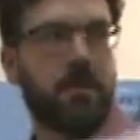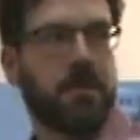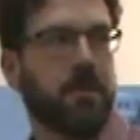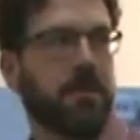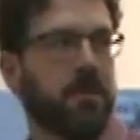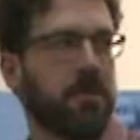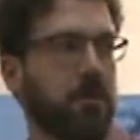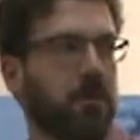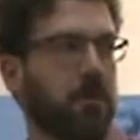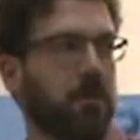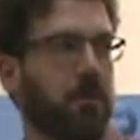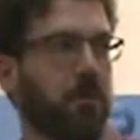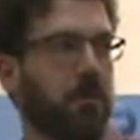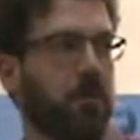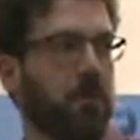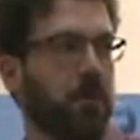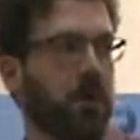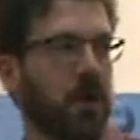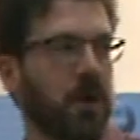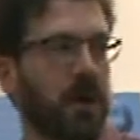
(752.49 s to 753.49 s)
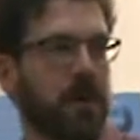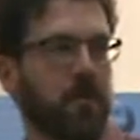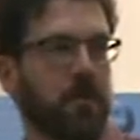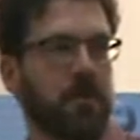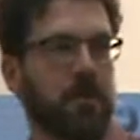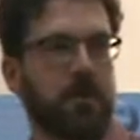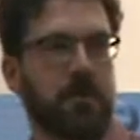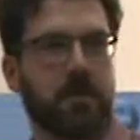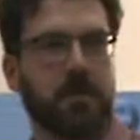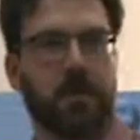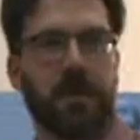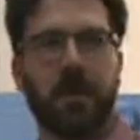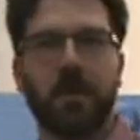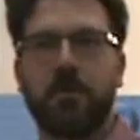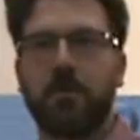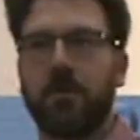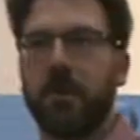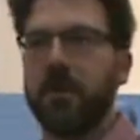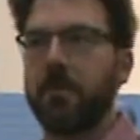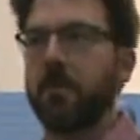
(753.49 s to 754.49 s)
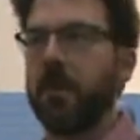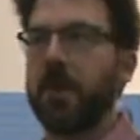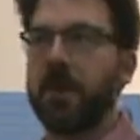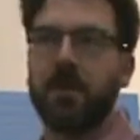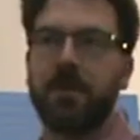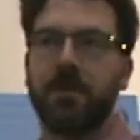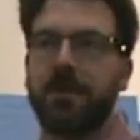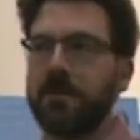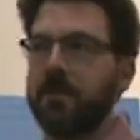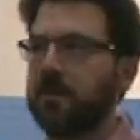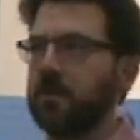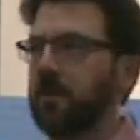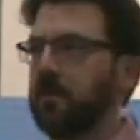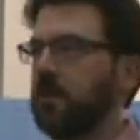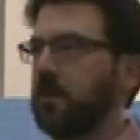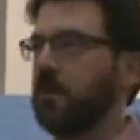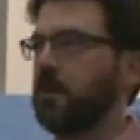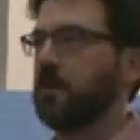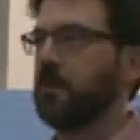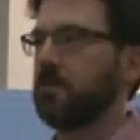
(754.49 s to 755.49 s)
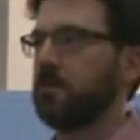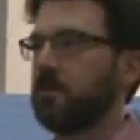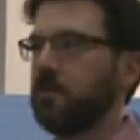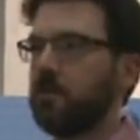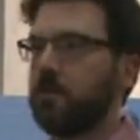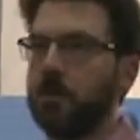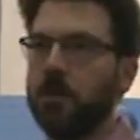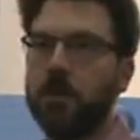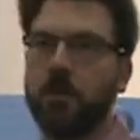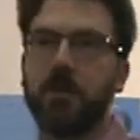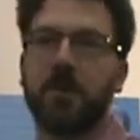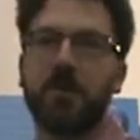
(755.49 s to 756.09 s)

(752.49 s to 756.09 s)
what is considered a problem and trying to make it into something useful. We